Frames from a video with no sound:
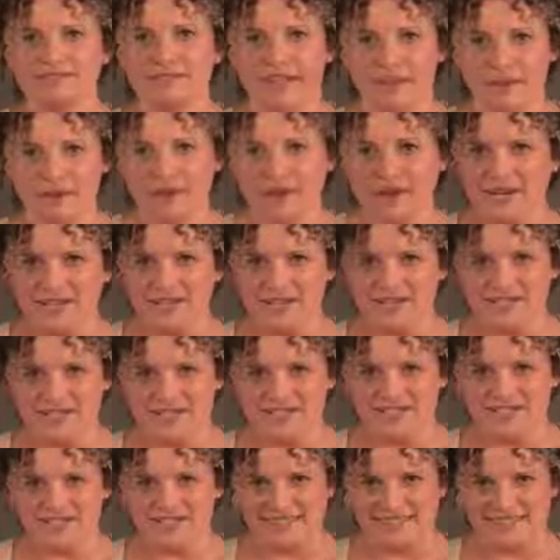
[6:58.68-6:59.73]
I want to
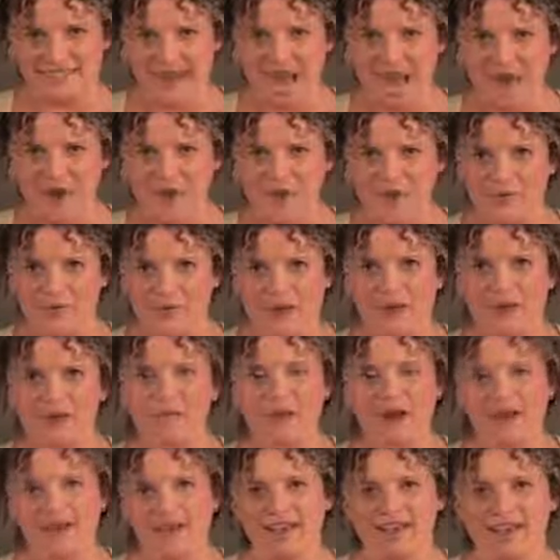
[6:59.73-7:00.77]
digest this now. I
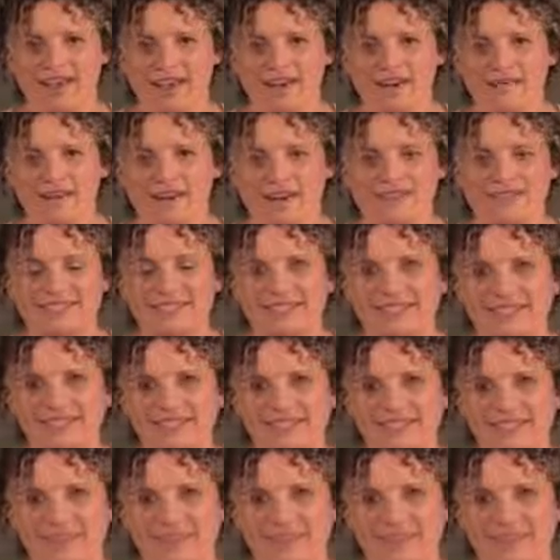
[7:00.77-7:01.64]
want to take it.